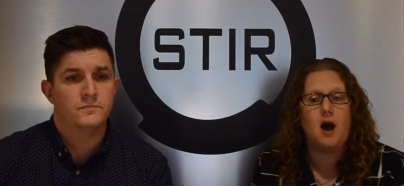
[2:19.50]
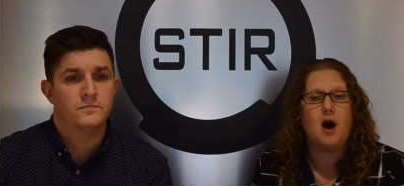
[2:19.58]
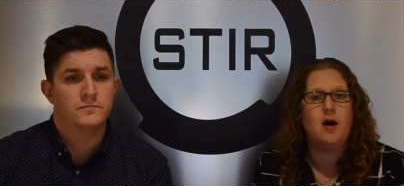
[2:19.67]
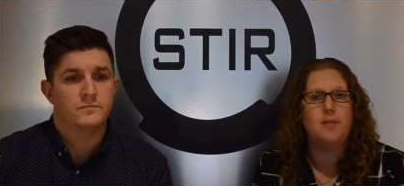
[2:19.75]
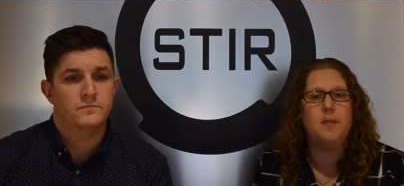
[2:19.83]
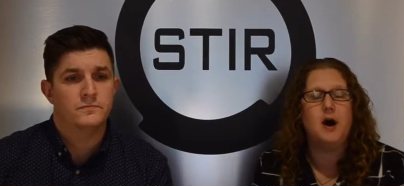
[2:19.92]

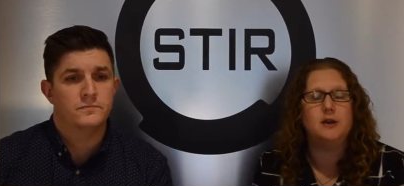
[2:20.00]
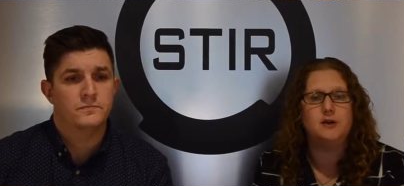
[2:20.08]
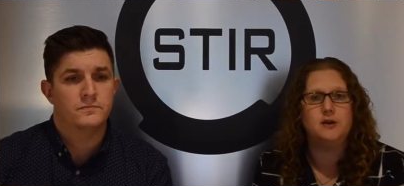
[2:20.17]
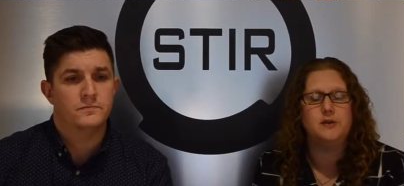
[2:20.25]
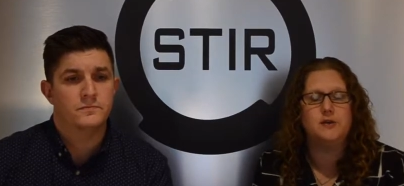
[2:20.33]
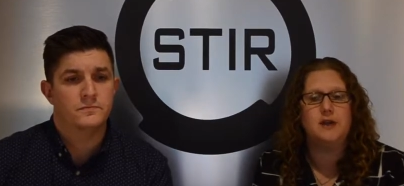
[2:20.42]
Speaker 1: um,
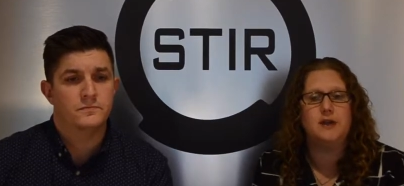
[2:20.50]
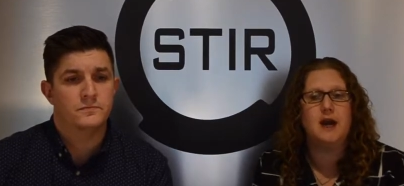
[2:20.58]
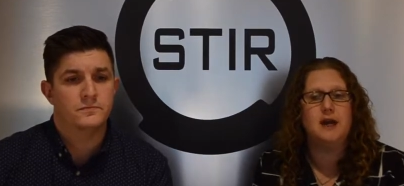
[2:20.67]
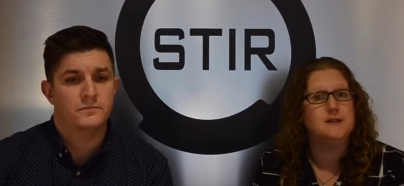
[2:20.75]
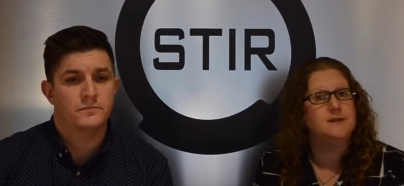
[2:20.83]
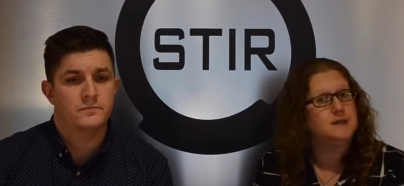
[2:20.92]
under the
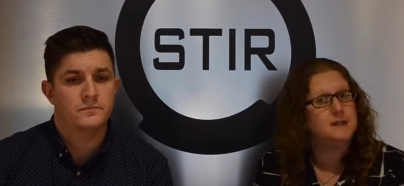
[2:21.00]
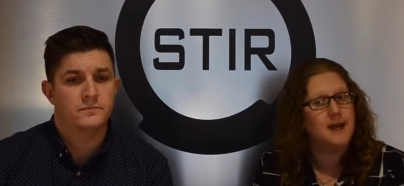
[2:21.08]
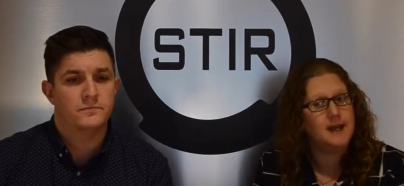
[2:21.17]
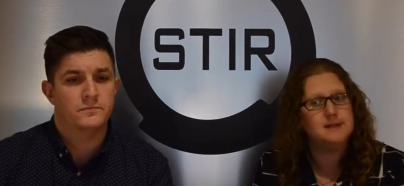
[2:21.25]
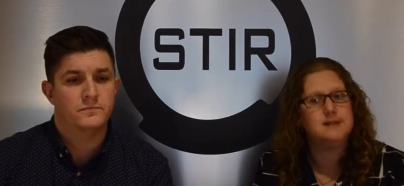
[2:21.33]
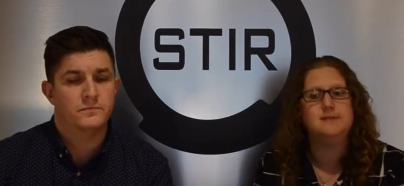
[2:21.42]
guise of this
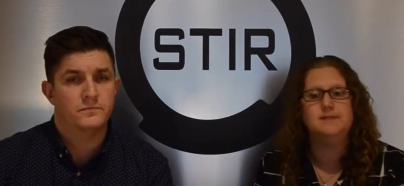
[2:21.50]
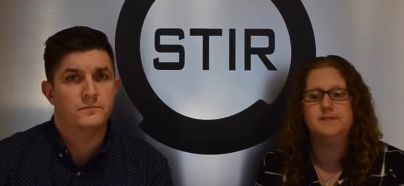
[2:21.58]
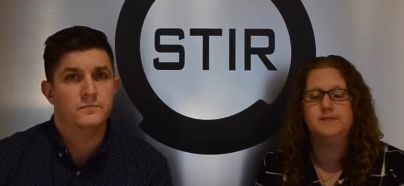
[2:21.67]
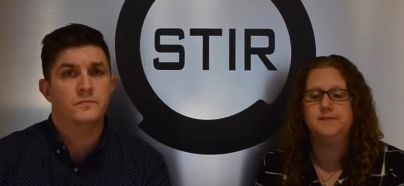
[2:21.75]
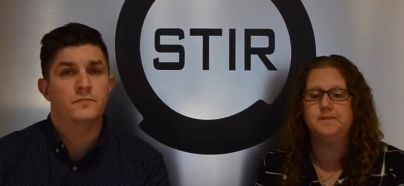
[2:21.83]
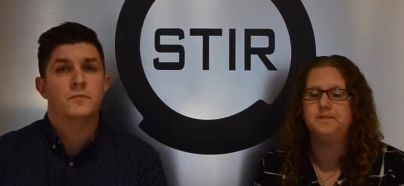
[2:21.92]
client.
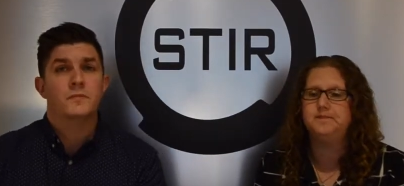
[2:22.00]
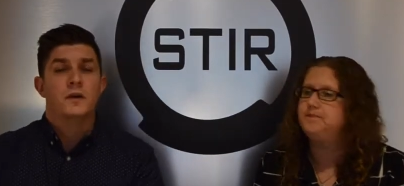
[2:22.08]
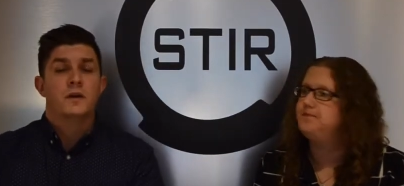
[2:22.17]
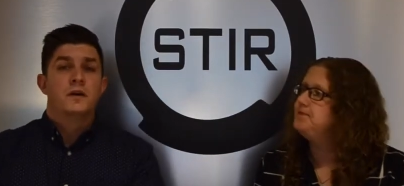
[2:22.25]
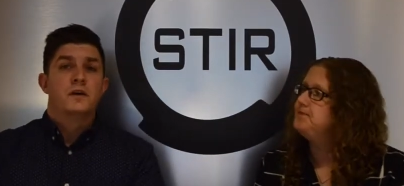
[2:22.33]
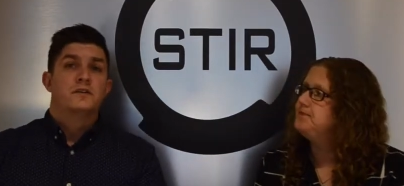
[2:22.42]

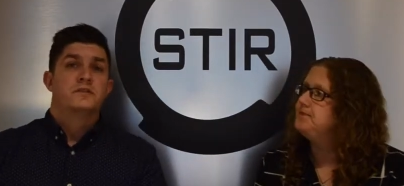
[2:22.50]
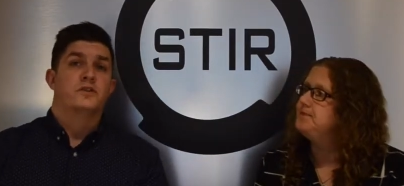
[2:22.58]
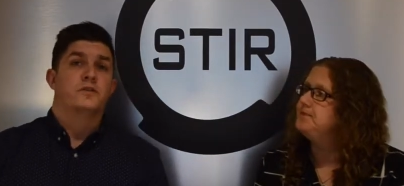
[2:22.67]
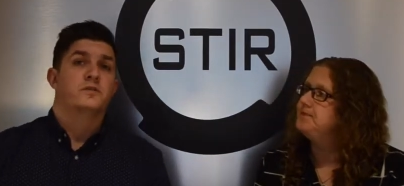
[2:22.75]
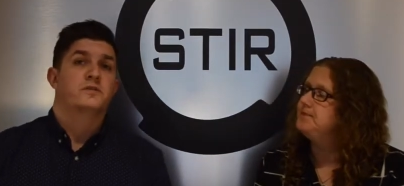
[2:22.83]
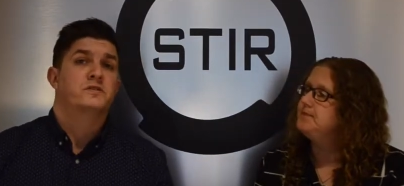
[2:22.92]

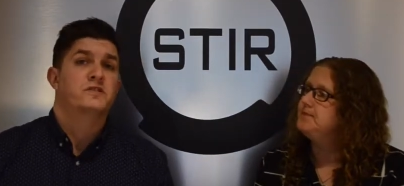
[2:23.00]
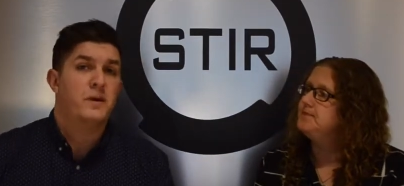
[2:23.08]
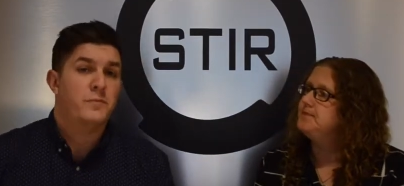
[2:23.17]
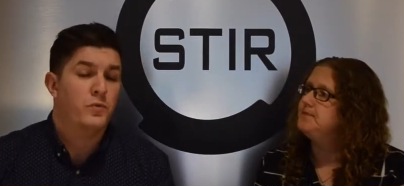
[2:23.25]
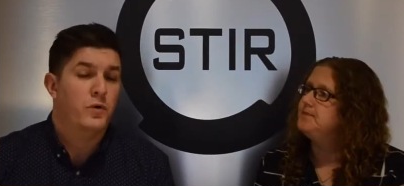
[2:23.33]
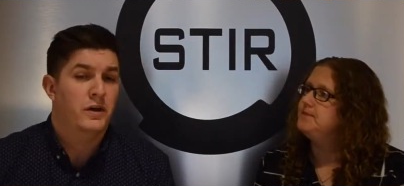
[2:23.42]
Speaker 2: So
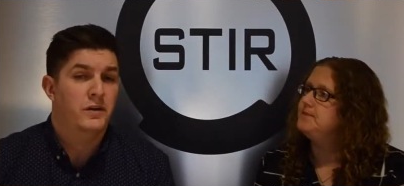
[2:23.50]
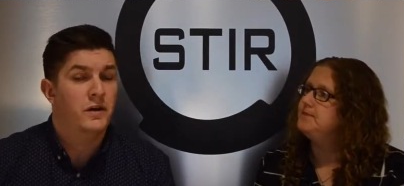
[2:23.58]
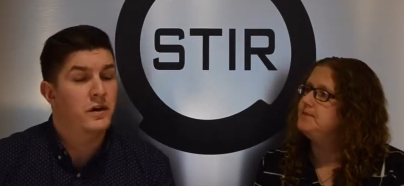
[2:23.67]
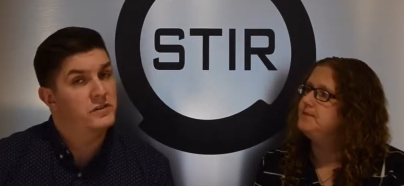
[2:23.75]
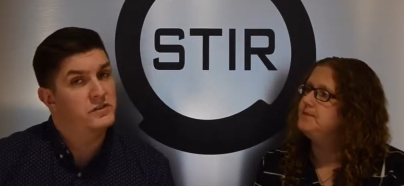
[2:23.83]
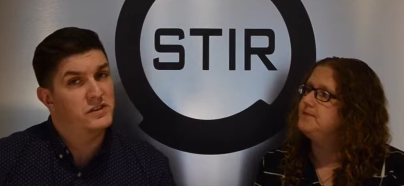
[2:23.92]
step one,
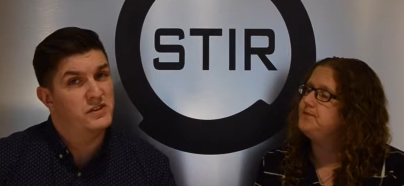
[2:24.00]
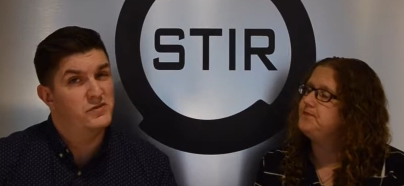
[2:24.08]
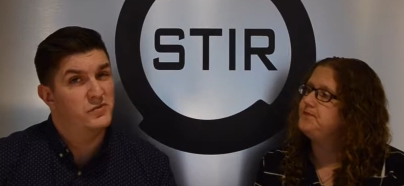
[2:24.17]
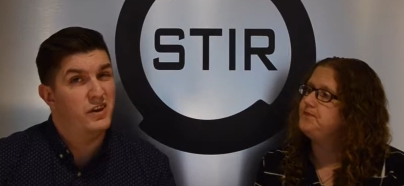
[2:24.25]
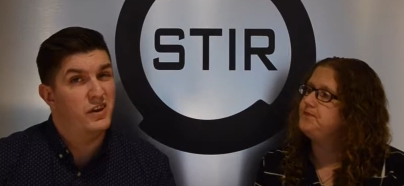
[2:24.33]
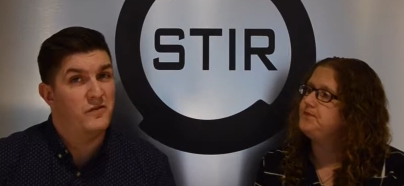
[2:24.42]
uh, so this is
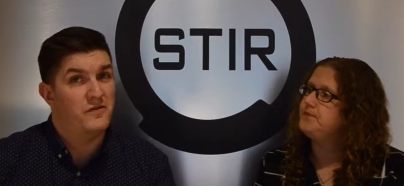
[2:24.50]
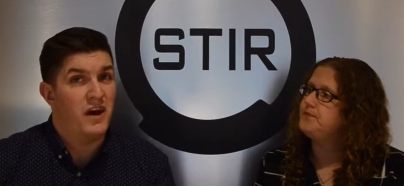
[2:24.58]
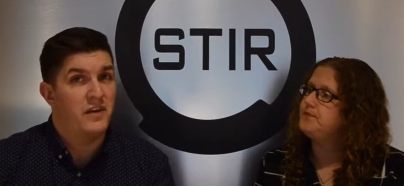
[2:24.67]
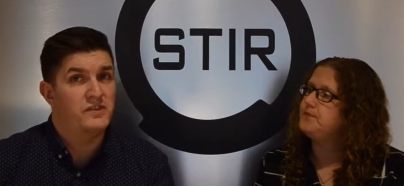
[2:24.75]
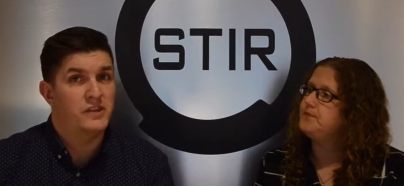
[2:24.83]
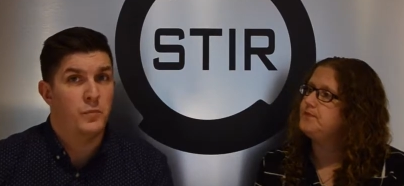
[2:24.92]
really a
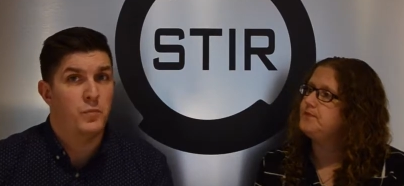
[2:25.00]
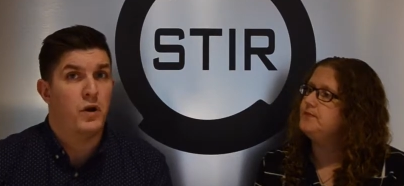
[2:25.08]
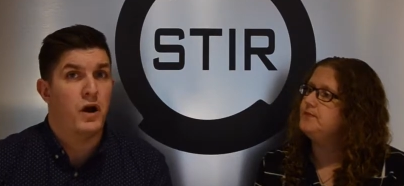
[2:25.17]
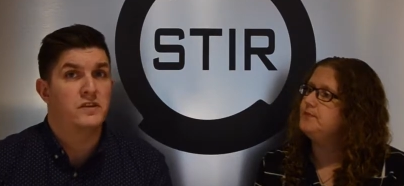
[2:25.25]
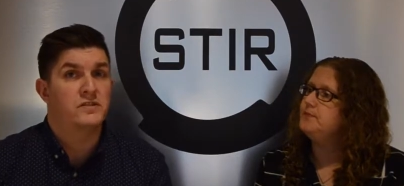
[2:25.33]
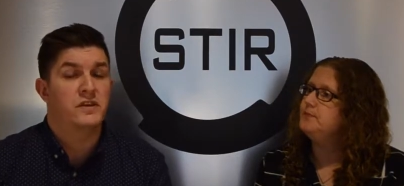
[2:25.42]
five-step
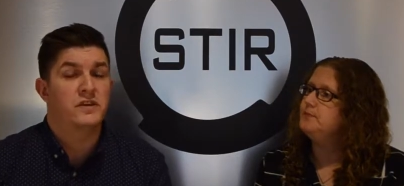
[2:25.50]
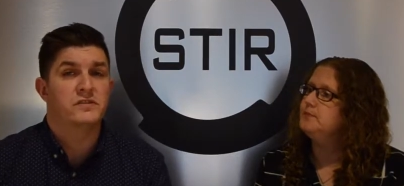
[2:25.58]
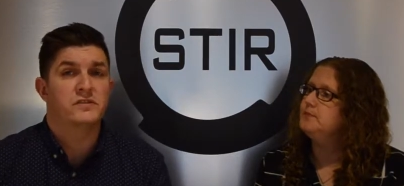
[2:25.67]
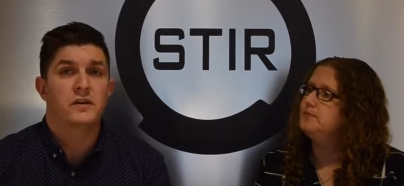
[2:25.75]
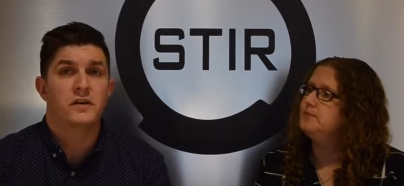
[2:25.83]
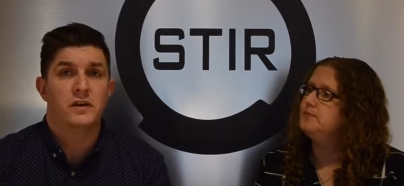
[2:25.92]

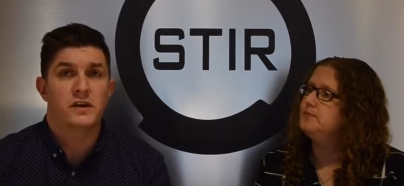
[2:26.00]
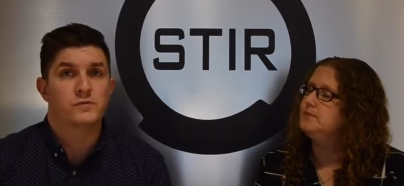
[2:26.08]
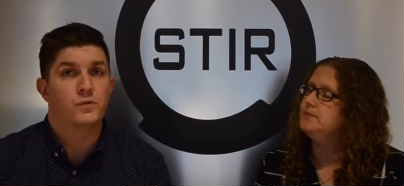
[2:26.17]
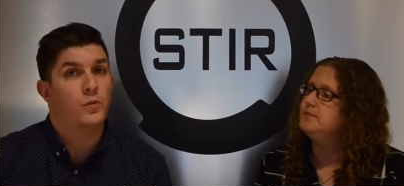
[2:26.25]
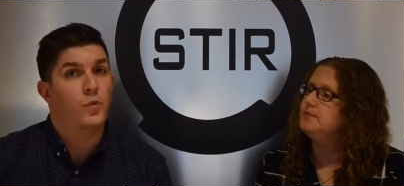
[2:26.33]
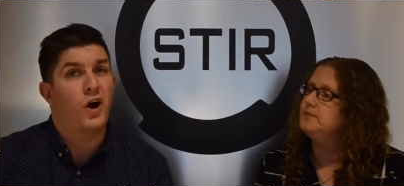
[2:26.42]
process, is
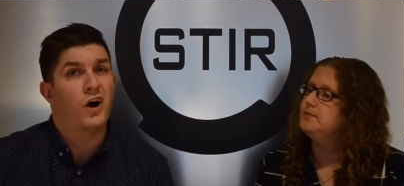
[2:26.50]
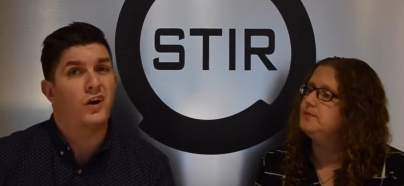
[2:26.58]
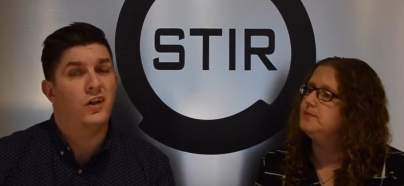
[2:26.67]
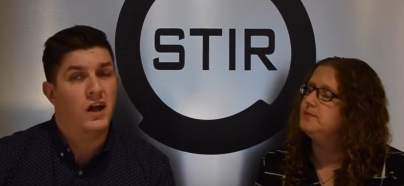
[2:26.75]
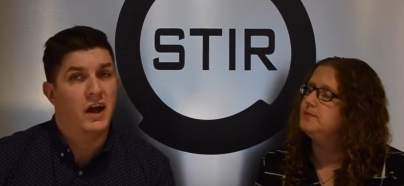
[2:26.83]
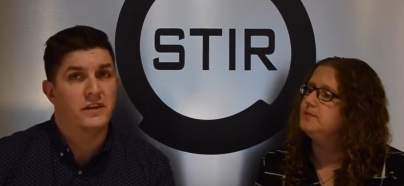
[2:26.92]
we walk
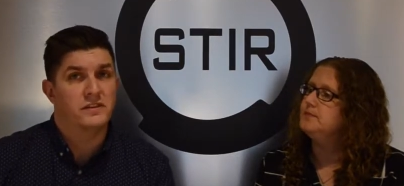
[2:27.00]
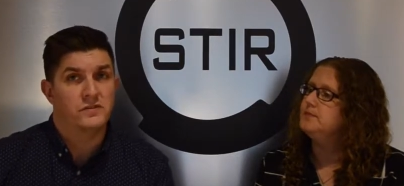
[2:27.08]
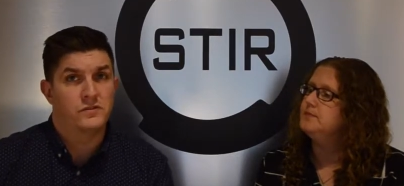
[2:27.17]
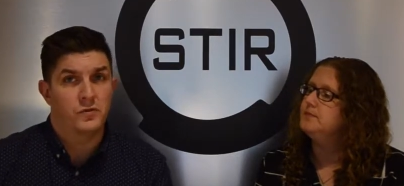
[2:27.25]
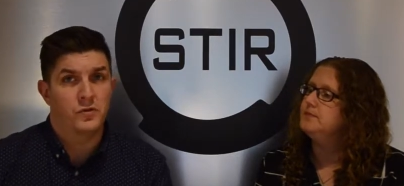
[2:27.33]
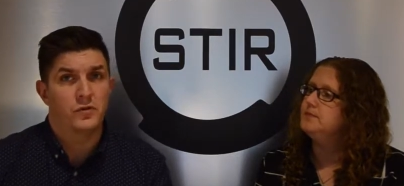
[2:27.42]
clients
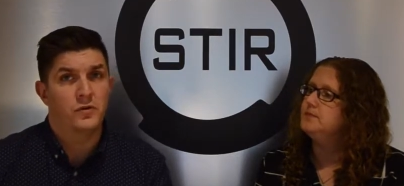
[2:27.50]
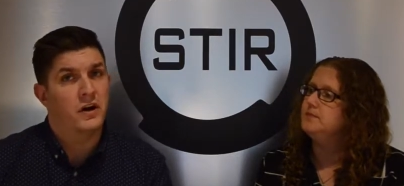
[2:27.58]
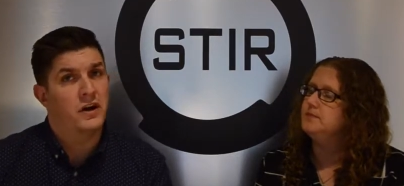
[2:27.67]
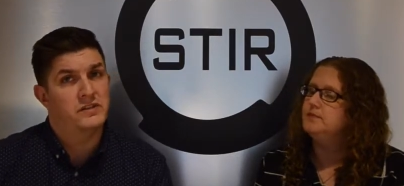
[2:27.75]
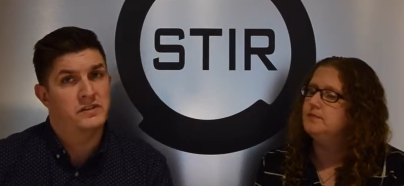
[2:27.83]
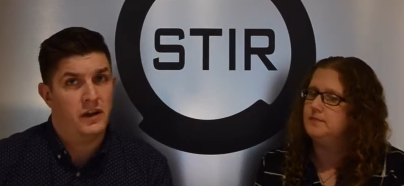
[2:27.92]
through
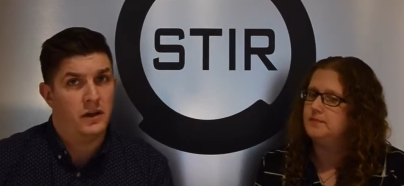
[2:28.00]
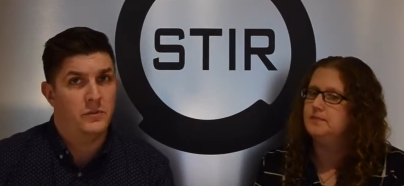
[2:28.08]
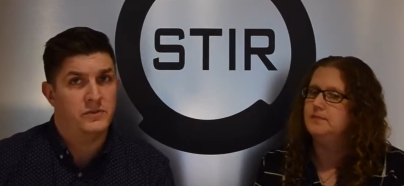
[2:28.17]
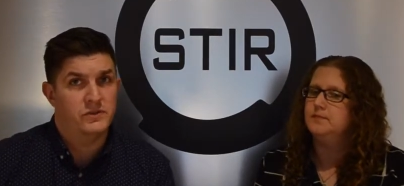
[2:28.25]
uh, setting up